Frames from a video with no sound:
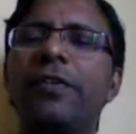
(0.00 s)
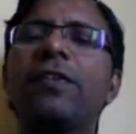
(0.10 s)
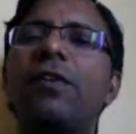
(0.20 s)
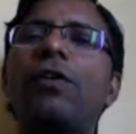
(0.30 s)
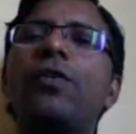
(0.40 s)

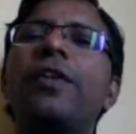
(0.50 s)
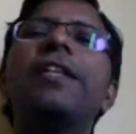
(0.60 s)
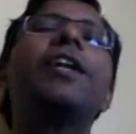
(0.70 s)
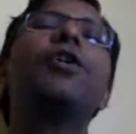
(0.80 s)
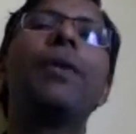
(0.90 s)
This is
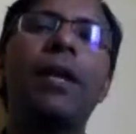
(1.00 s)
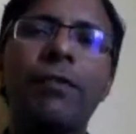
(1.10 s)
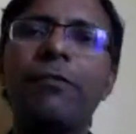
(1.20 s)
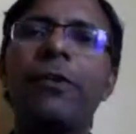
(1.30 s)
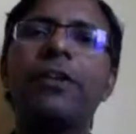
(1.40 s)
not to say that you
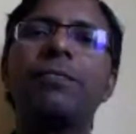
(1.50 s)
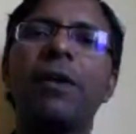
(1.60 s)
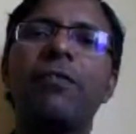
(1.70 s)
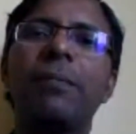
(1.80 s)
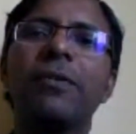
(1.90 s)
will never
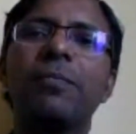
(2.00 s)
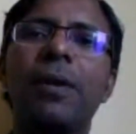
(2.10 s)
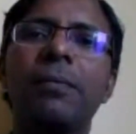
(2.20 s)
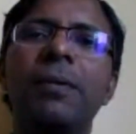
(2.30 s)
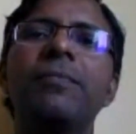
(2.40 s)
face
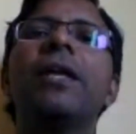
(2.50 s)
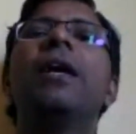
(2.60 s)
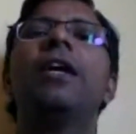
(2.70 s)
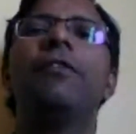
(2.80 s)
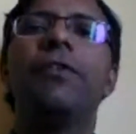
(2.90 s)
performance
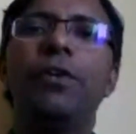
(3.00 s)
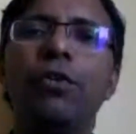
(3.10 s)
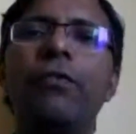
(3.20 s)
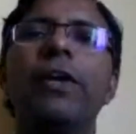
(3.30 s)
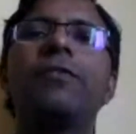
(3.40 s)
problems.
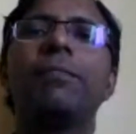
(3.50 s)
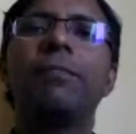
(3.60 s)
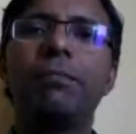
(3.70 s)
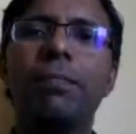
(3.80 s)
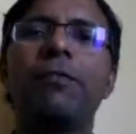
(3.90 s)
If you
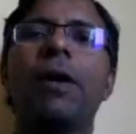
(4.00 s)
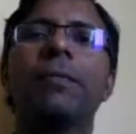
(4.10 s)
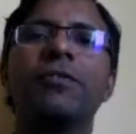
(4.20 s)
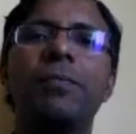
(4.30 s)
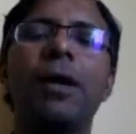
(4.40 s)
do face
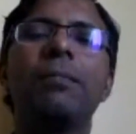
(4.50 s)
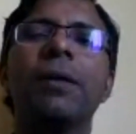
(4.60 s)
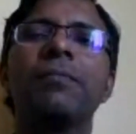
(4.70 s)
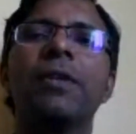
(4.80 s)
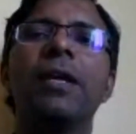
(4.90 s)

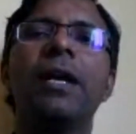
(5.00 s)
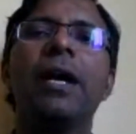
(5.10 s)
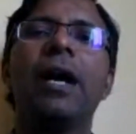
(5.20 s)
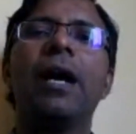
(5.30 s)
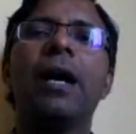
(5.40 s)
performance
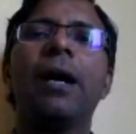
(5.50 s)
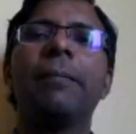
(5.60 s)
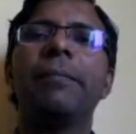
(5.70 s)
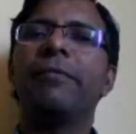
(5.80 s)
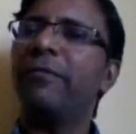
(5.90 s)
problems,
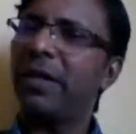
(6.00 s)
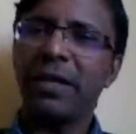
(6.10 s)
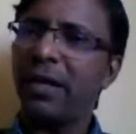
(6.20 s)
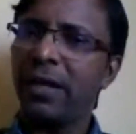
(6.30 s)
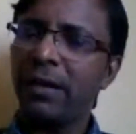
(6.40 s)

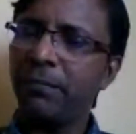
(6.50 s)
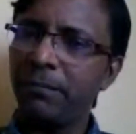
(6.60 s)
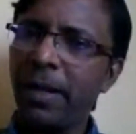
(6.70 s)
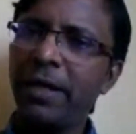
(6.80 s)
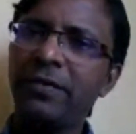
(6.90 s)

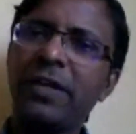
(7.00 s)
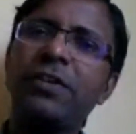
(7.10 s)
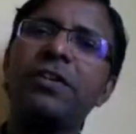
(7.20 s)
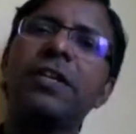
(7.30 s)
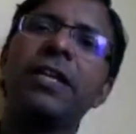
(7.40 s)

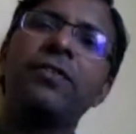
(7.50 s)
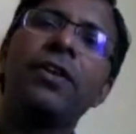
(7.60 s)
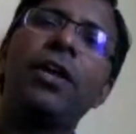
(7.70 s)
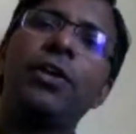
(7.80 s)
my suggestion